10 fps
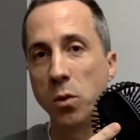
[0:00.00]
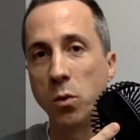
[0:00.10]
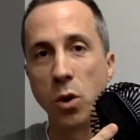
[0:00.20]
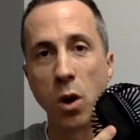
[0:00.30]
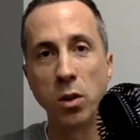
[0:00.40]

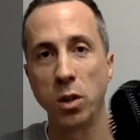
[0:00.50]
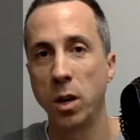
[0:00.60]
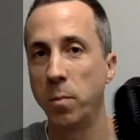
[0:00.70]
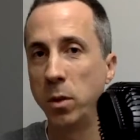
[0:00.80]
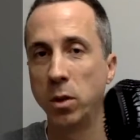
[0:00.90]
charge it
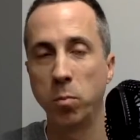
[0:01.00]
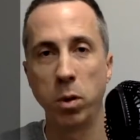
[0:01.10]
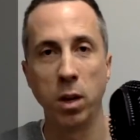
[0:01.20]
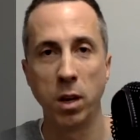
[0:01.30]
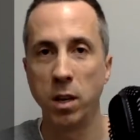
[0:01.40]
up. You just
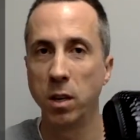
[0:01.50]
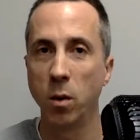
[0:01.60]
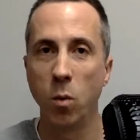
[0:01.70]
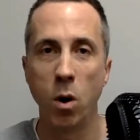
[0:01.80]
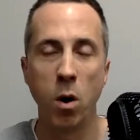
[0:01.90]
plug it into the
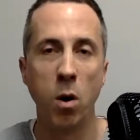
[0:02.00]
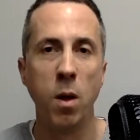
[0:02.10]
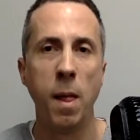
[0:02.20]
wall